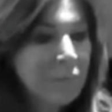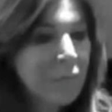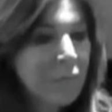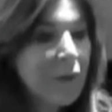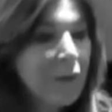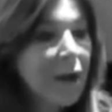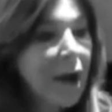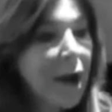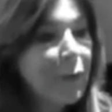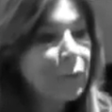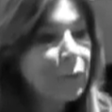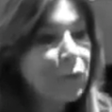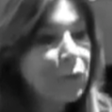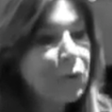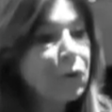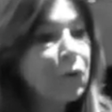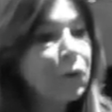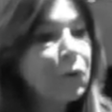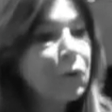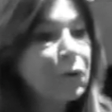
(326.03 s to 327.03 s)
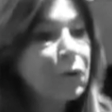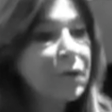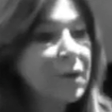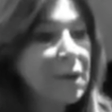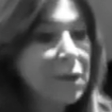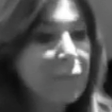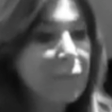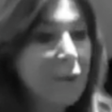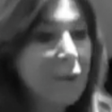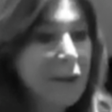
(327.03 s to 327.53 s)
I would conclude
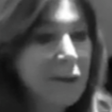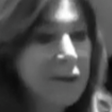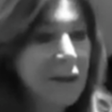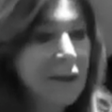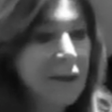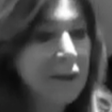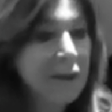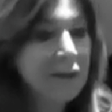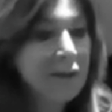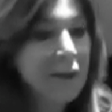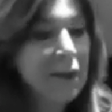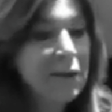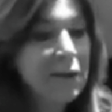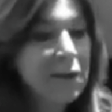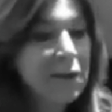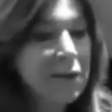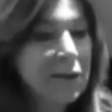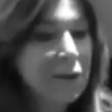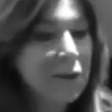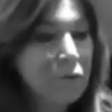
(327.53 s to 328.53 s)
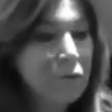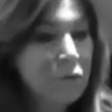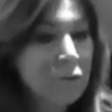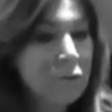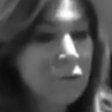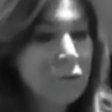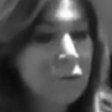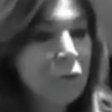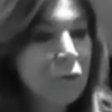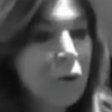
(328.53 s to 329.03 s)
this by saying that
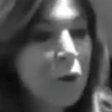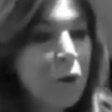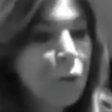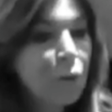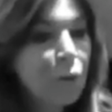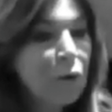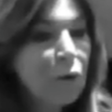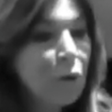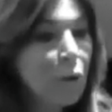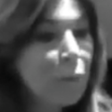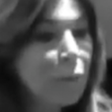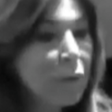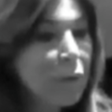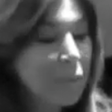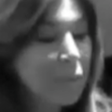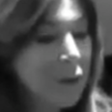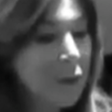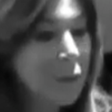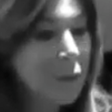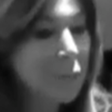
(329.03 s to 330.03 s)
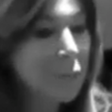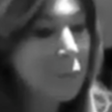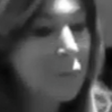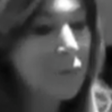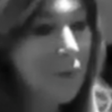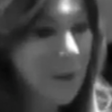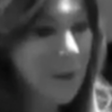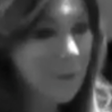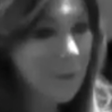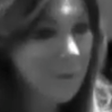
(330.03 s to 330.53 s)
LCA2 will not be applicable
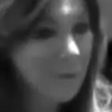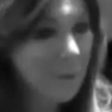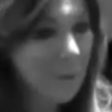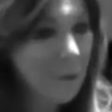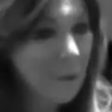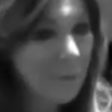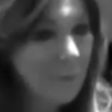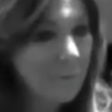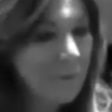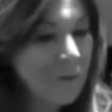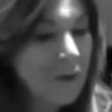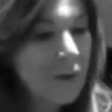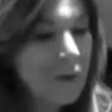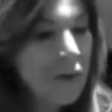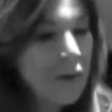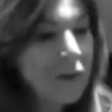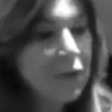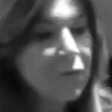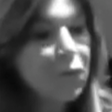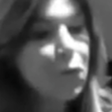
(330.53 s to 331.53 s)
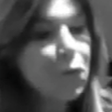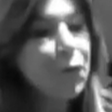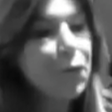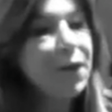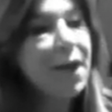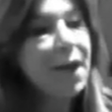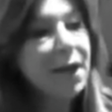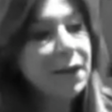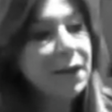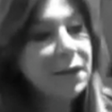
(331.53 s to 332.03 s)
for everyone, and if you're in
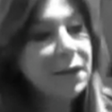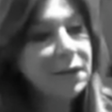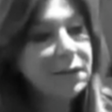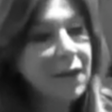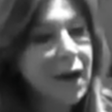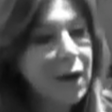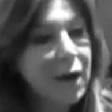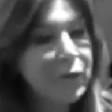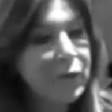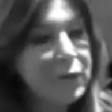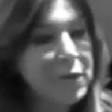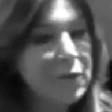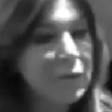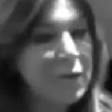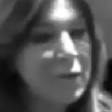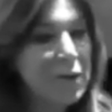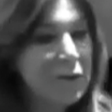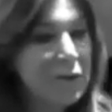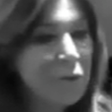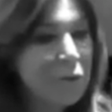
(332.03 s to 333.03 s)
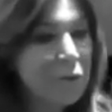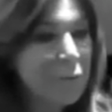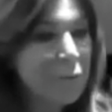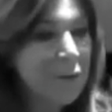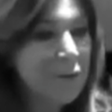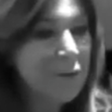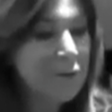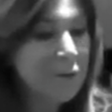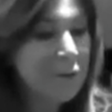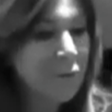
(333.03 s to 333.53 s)
any doubt as to its
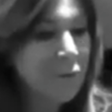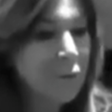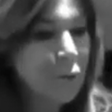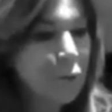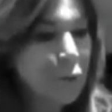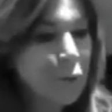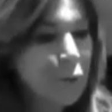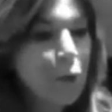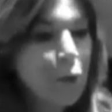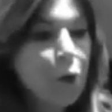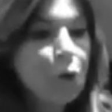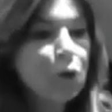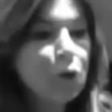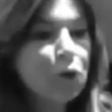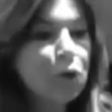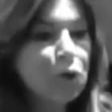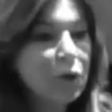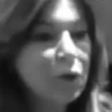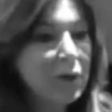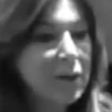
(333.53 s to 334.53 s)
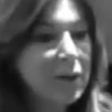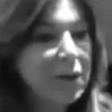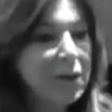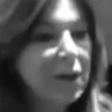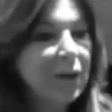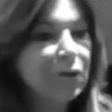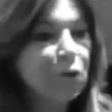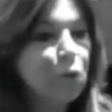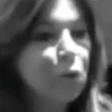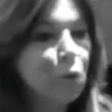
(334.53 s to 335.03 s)
suitability for you, you should
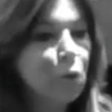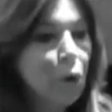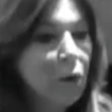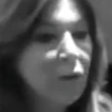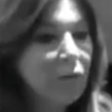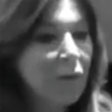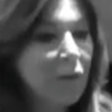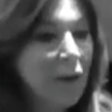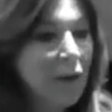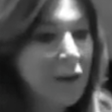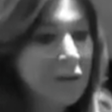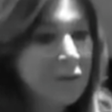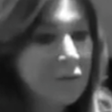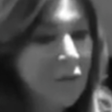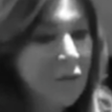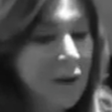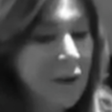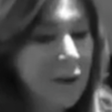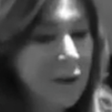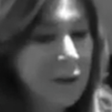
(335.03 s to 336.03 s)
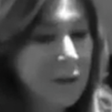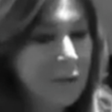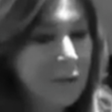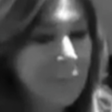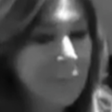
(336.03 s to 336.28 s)
consult a qualified advisor.